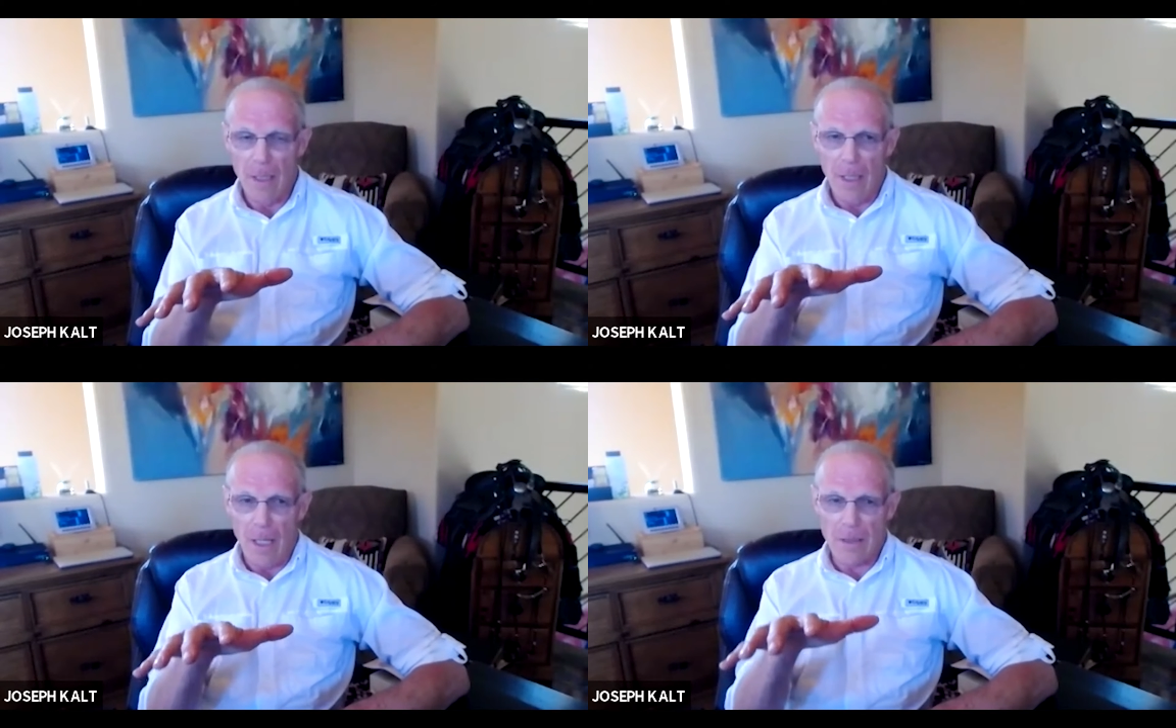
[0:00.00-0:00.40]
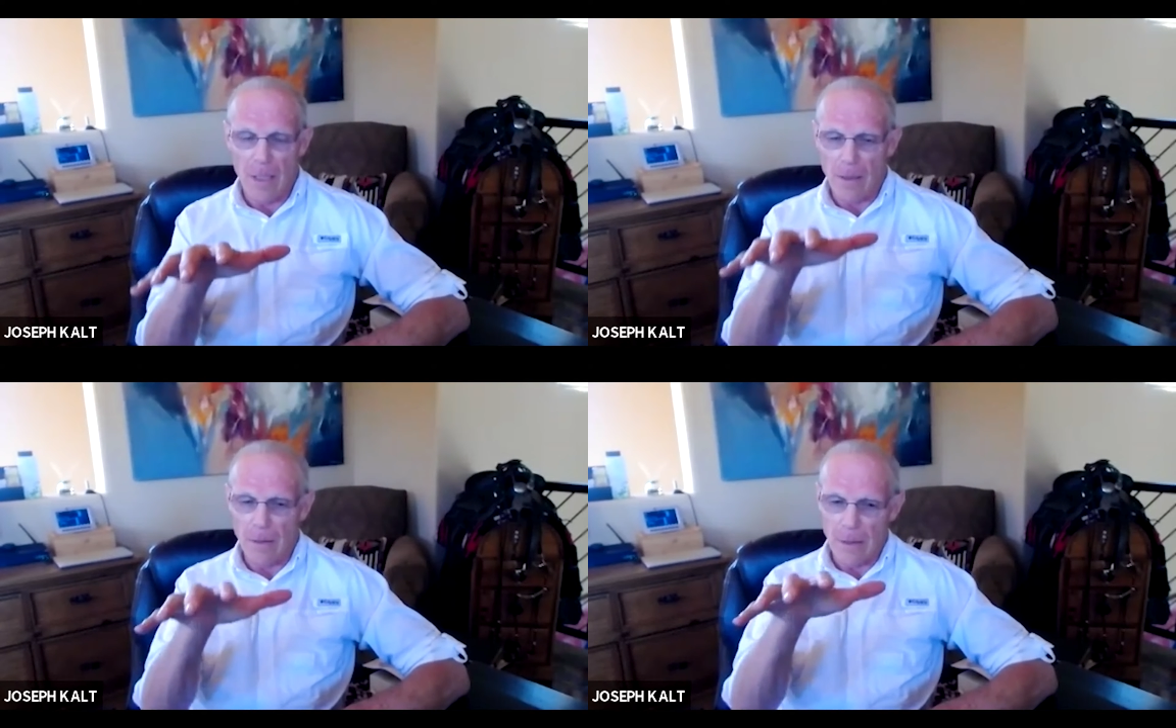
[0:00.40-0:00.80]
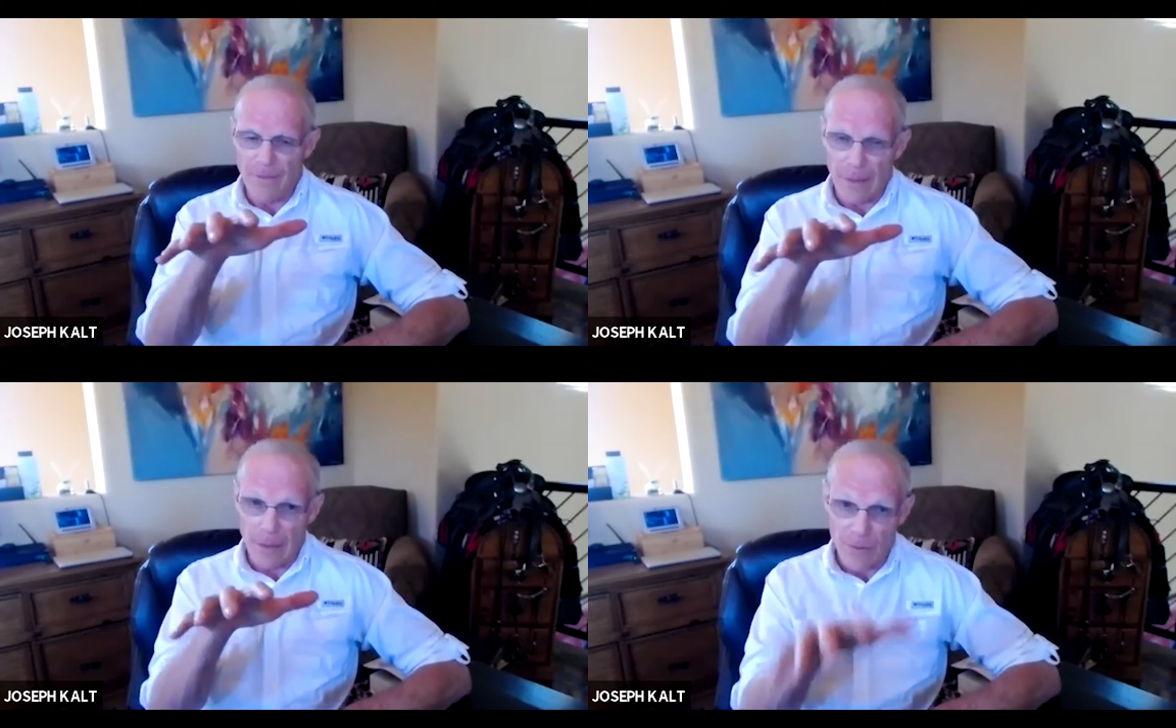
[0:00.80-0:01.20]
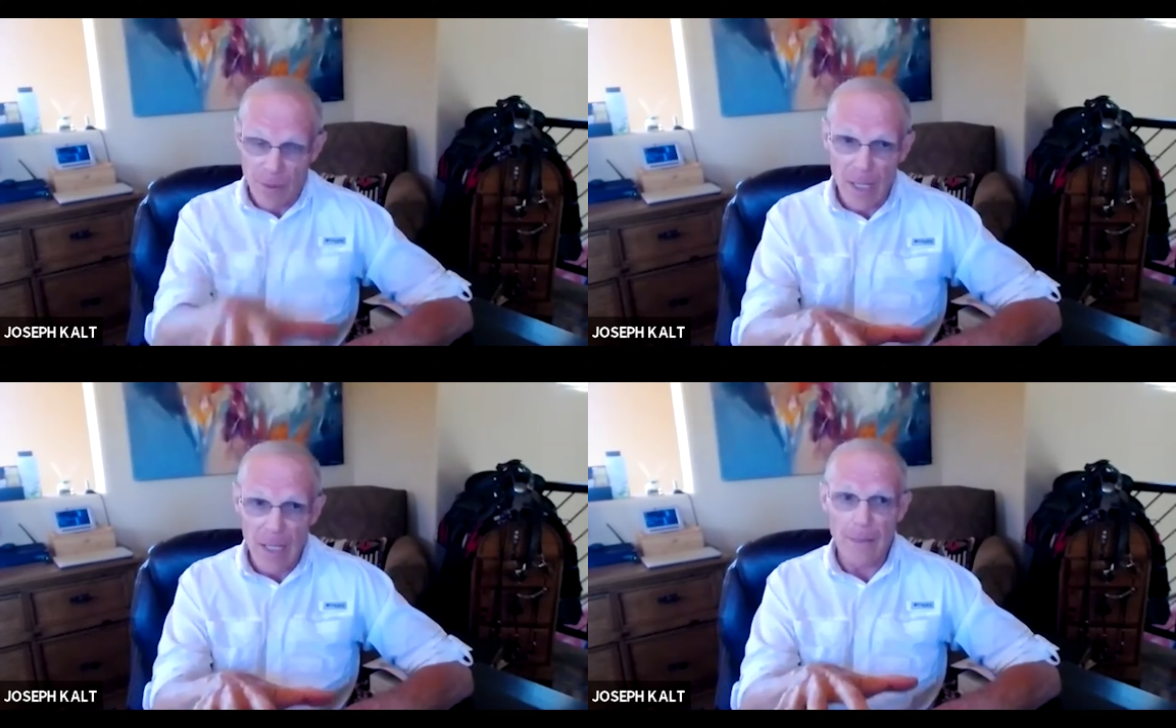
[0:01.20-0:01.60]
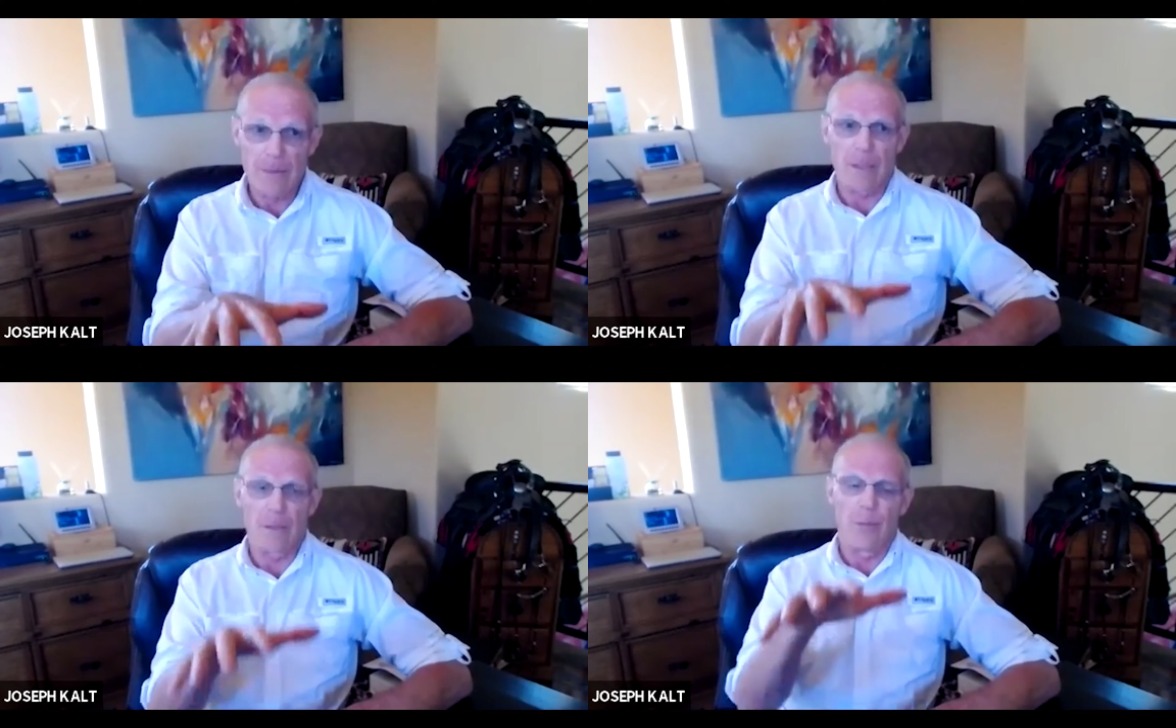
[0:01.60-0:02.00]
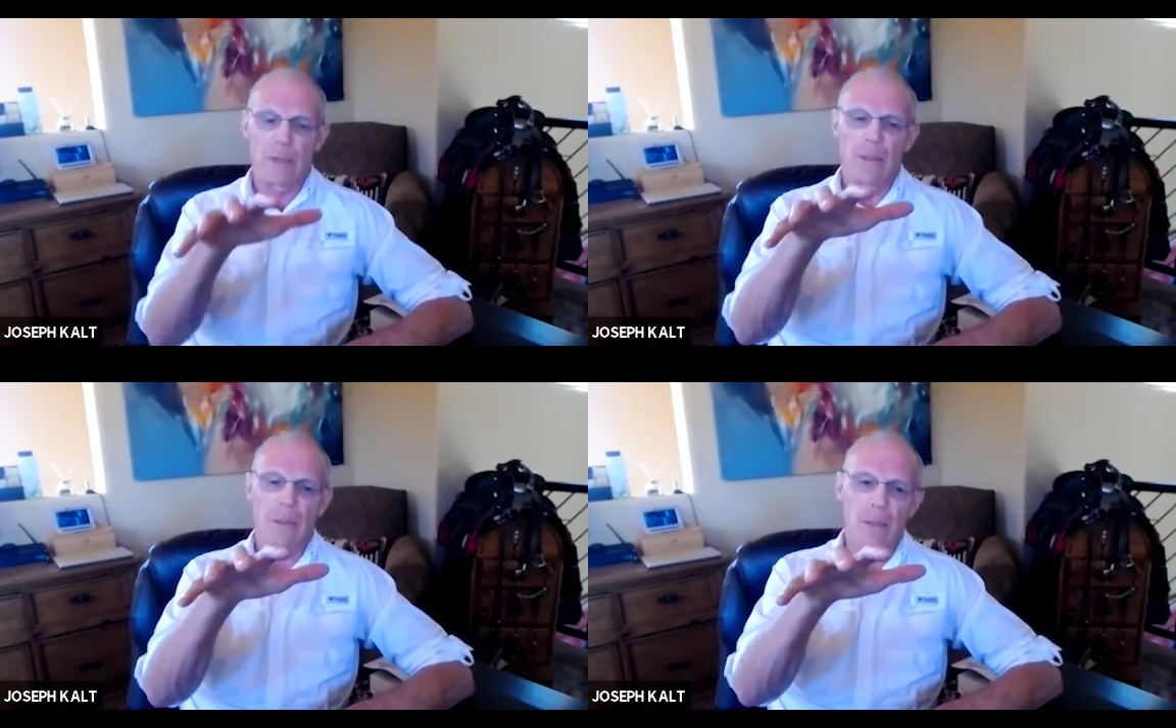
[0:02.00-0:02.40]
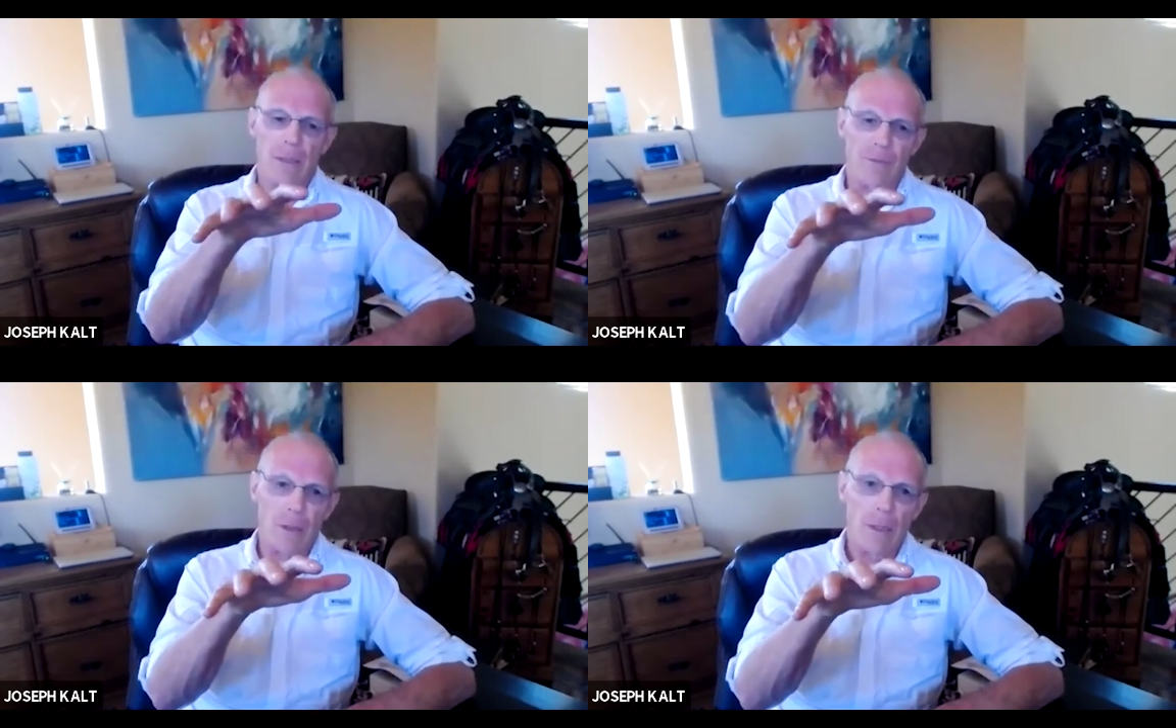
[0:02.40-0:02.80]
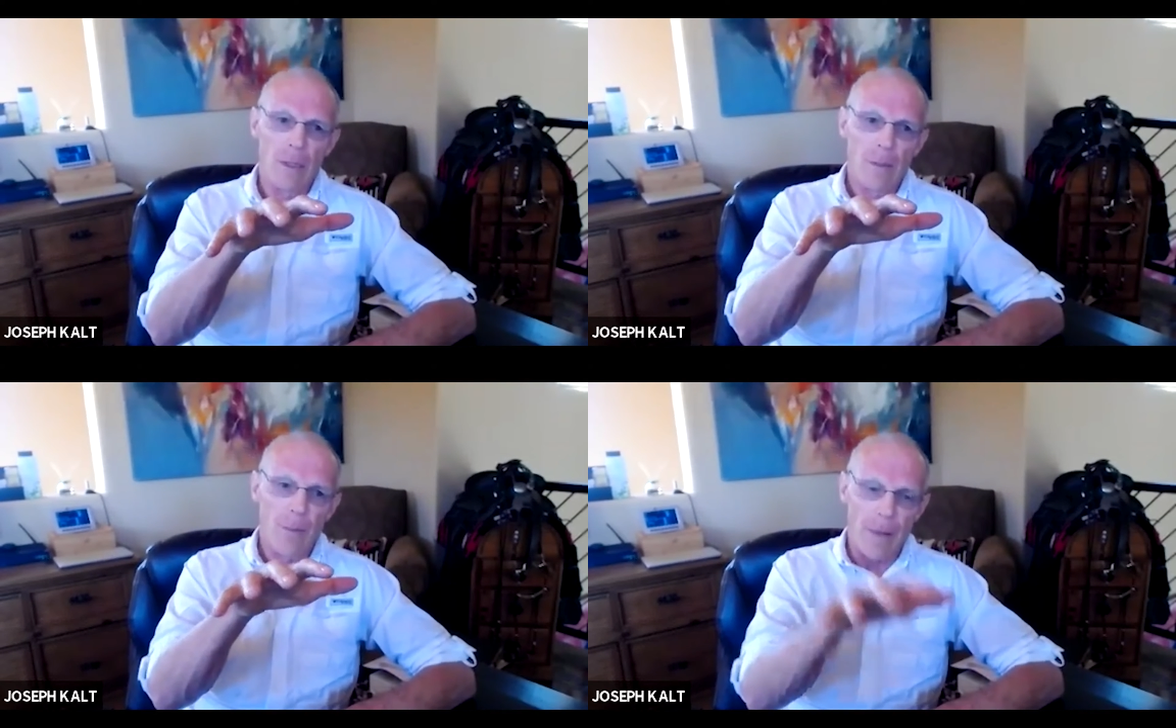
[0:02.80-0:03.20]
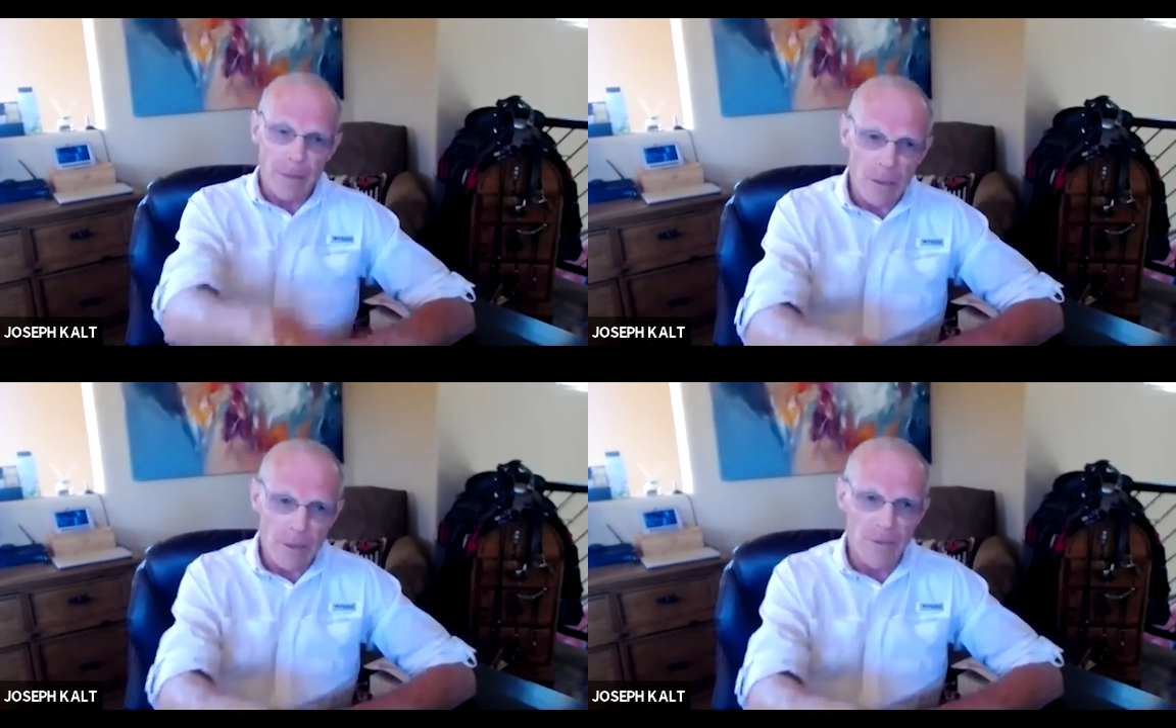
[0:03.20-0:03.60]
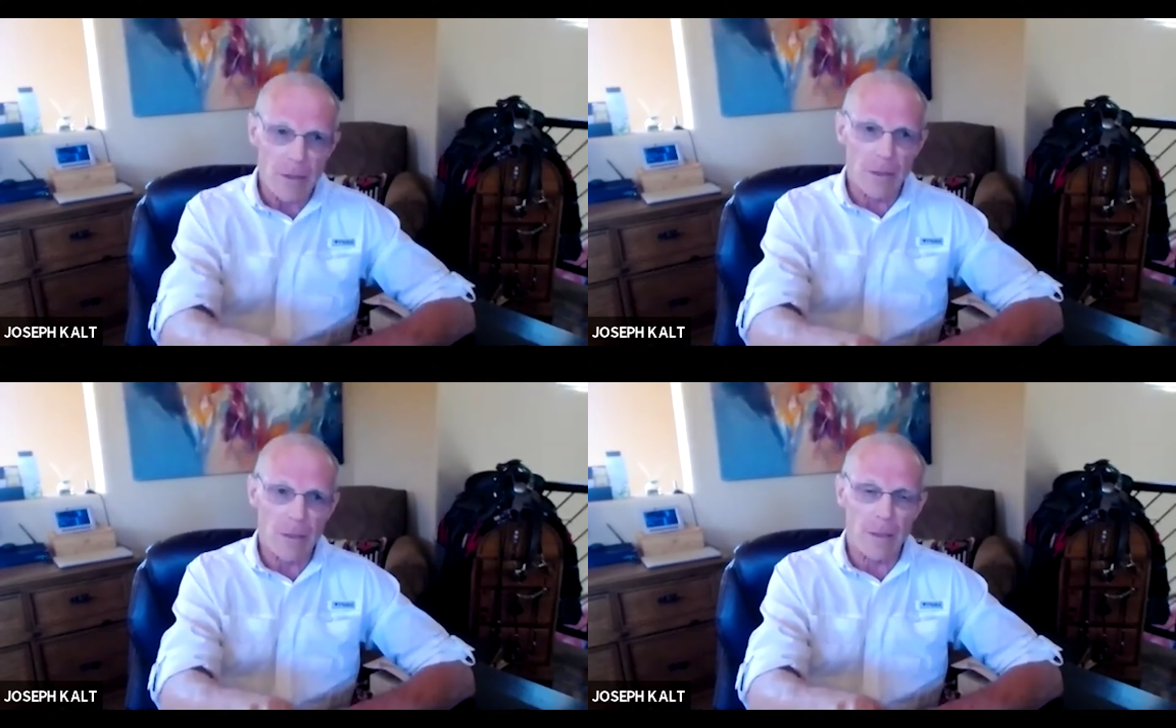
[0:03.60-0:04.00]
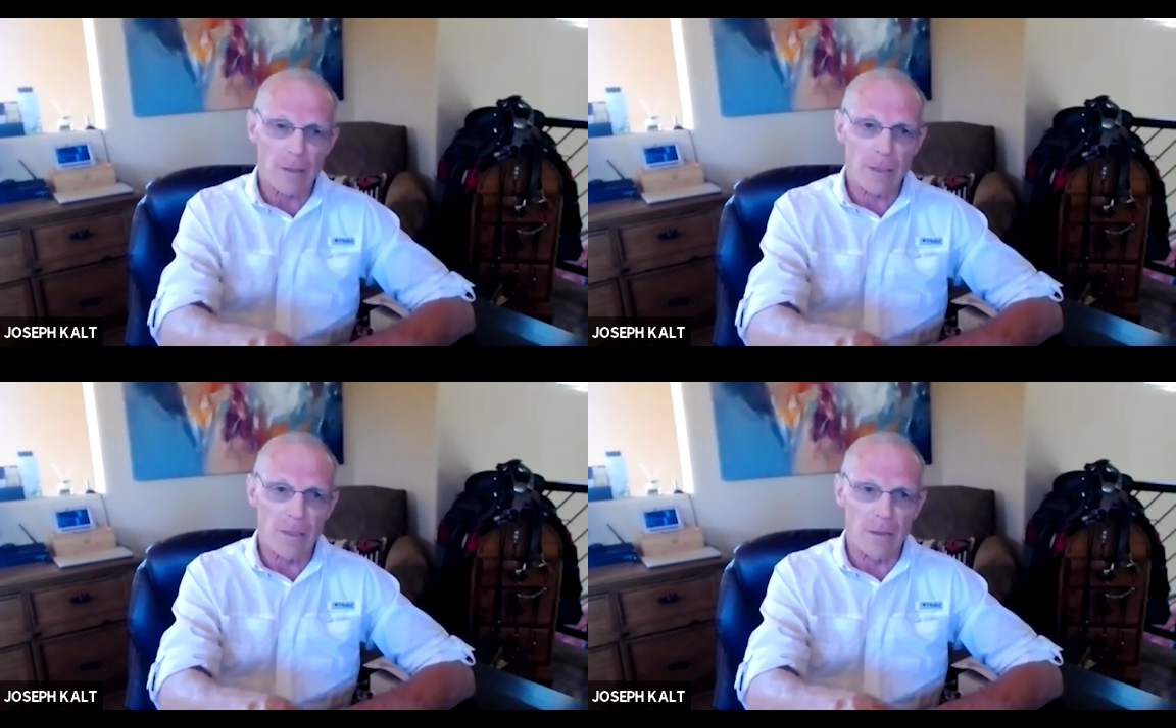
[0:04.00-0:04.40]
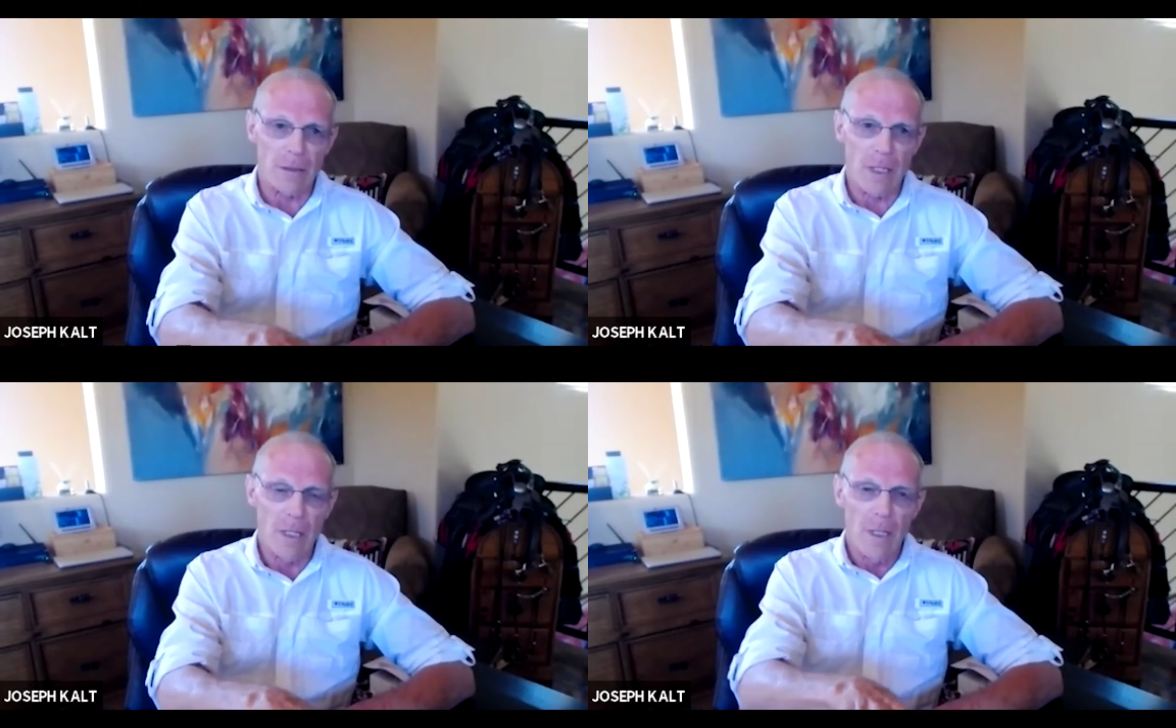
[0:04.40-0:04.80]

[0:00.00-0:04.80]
it's not only affecting tribes, their ability to deliver public services to their citizens,